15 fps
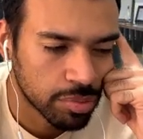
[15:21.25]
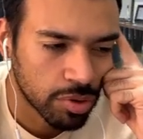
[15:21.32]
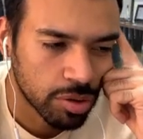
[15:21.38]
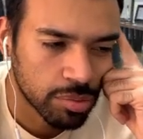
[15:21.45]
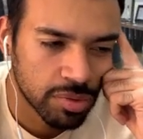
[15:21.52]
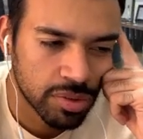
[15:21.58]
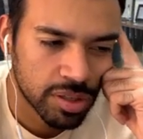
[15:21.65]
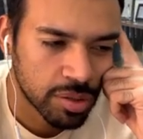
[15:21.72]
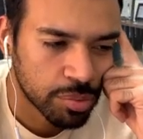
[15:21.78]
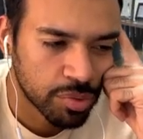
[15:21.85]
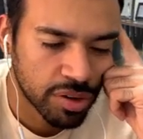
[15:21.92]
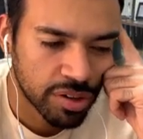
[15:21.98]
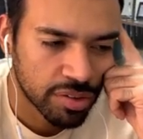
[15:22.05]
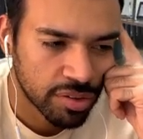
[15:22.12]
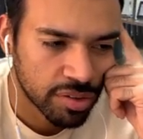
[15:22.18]
Probably the
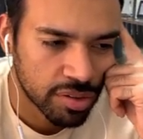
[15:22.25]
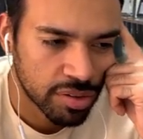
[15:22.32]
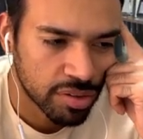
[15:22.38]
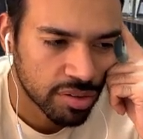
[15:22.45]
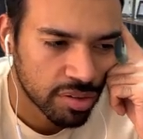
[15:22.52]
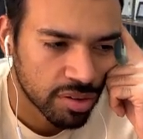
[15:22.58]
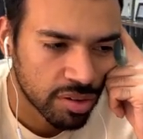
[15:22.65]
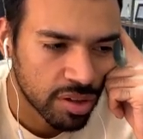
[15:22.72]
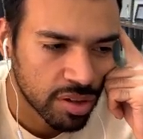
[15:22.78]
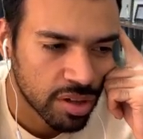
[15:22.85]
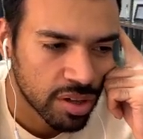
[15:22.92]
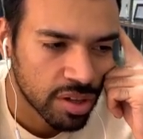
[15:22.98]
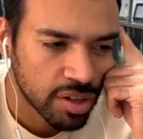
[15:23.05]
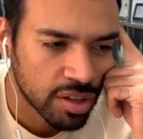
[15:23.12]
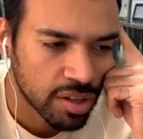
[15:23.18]
price is
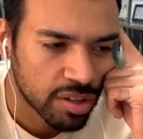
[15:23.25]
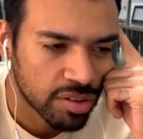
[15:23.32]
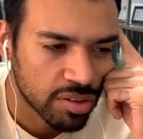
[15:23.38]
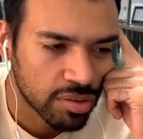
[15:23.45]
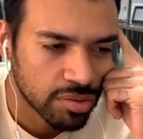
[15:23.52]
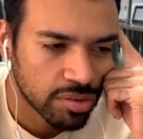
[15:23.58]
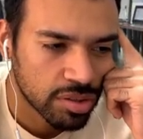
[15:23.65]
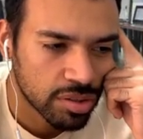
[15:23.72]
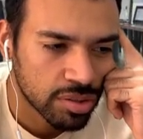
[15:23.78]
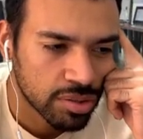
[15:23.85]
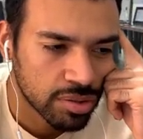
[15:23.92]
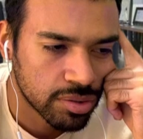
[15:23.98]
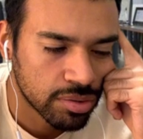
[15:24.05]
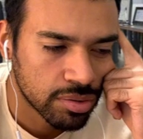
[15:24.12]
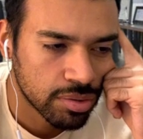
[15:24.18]

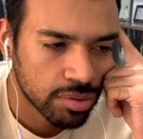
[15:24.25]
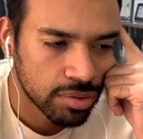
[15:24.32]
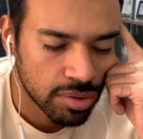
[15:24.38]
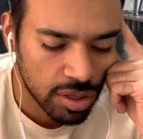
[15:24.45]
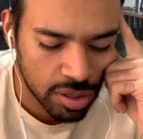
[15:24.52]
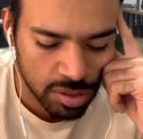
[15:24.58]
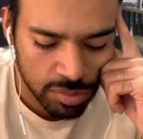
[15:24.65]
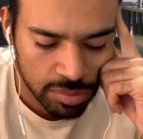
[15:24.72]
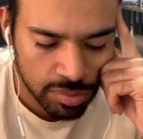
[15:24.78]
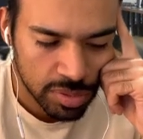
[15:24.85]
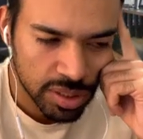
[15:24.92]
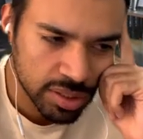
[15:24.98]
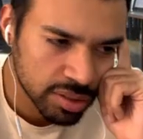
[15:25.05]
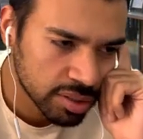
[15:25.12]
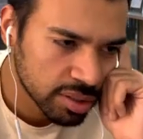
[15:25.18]
continue to go down,
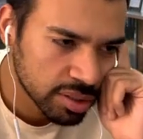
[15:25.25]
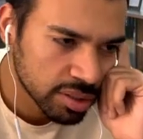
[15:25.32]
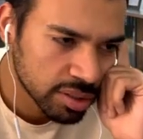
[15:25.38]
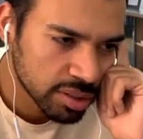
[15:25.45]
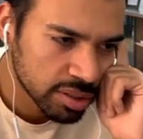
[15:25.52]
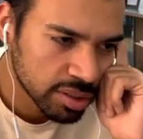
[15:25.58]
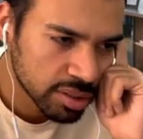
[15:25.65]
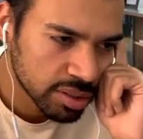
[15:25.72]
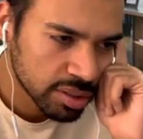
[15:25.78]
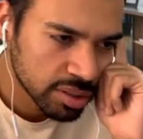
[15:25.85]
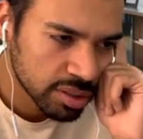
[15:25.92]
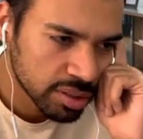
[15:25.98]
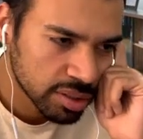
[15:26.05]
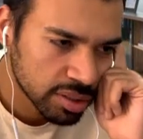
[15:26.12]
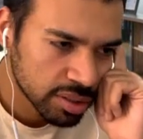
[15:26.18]
but
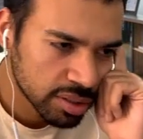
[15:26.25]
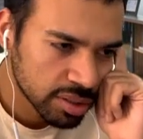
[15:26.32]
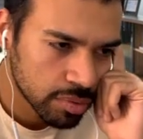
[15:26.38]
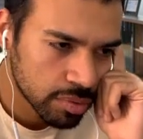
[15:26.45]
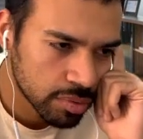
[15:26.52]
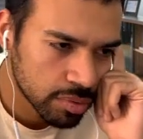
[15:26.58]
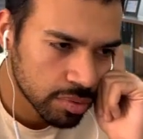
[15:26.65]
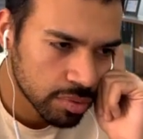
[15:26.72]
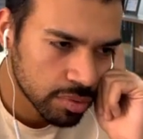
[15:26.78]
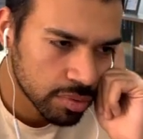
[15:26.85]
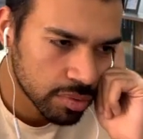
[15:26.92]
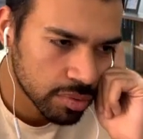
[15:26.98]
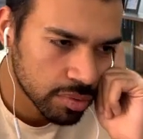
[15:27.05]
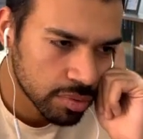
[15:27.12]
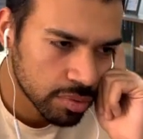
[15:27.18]
if you go back
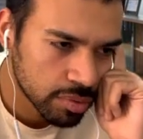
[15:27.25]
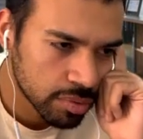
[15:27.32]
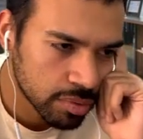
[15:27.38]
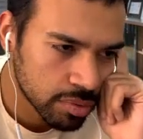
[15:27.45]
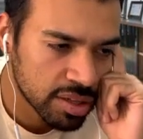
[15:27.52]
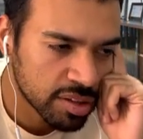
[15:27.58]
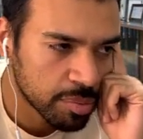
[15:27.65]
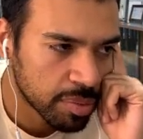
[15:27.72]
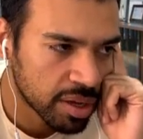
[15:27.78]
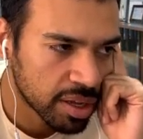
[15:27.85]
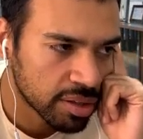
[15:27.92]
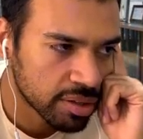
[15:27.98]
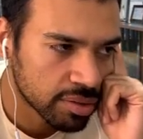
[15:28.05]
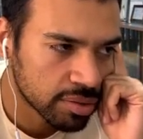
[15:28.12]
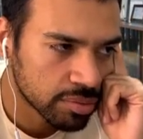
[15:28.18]
and make this
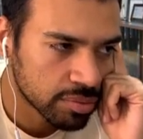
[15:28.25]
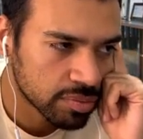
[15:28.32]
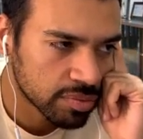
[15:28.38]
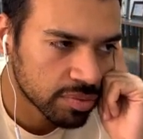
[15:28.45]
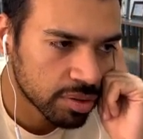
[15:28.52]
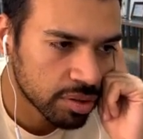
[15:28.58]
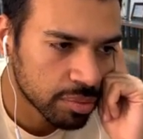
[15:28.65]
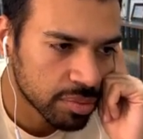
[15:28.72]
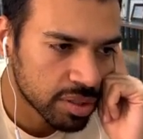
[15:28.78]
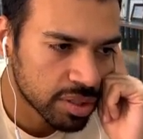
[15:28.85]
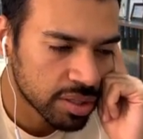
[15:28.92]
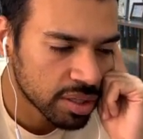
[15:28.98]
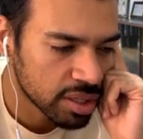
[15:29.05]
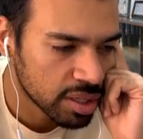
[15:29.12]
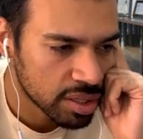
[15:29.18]
pattern for
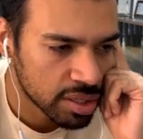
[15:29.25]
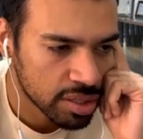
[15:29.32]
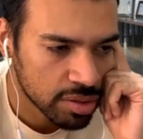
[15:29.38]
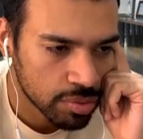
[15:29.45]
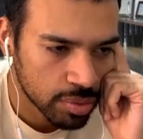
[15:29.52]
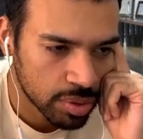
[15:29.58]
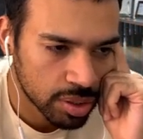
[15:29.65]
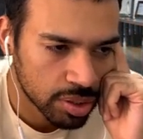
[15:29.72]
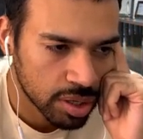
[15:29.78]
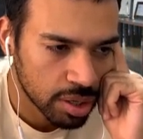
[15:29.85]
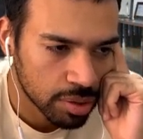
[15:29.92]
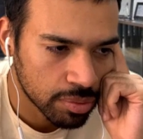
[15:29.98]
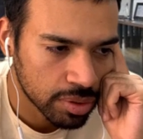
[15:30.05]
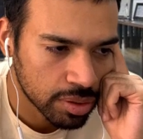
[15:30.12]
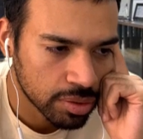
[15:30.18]
me in 1
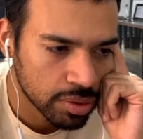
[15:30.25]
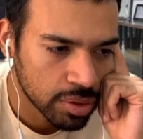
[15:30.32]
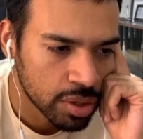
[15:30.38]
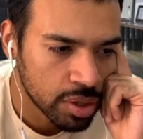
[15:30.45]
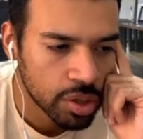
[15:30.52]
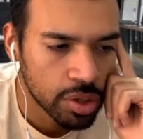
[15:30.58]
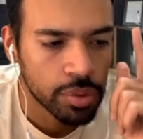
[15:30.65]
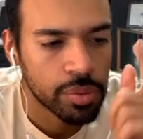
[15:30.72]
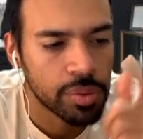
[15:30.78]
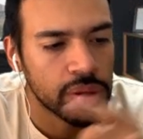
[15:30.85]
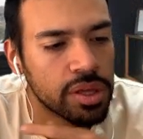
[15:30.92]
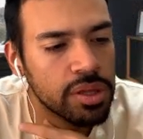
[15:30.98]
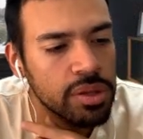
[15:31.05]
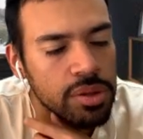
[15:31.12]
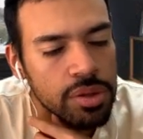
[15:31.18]
hour,
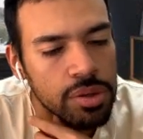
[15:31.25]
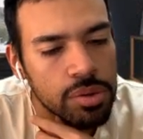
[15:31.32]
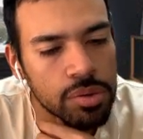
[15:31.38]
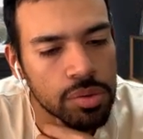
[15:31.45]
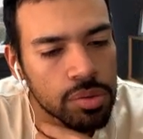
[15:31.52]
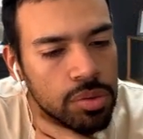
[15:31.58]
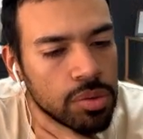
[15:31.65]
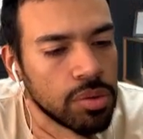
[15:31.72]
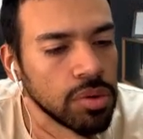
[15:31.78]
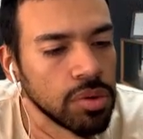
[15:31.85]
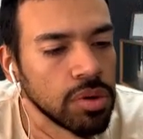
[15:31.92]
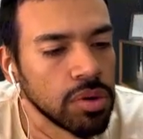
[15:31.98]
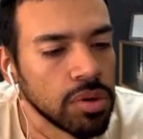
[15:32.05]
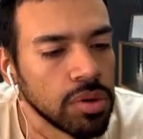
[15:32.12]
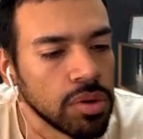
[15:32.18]
you
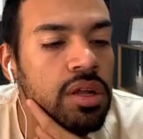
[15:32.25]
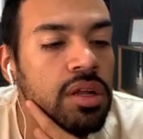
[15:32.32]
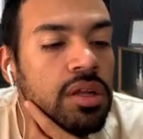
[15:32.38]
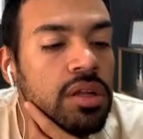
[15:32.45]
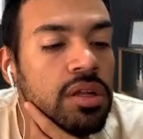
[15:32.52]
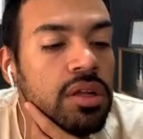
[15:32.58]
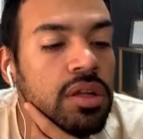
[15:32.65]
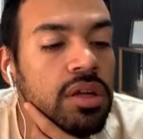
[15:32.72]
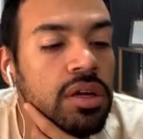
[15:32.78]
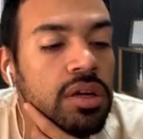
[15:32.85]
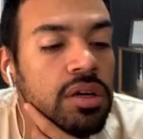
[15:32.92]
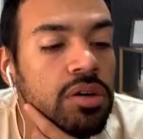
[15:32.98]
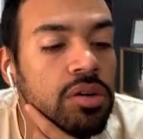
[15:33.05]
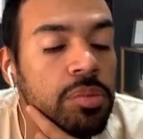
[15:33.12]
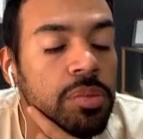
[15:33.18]

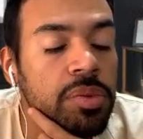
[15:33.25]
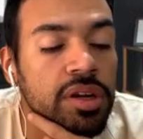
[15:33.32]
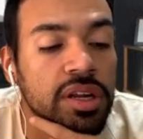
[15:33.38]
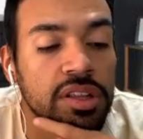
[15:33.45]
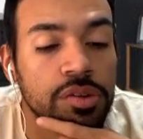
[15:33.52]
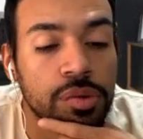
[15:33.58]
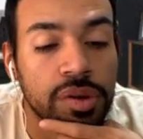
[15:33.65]
open a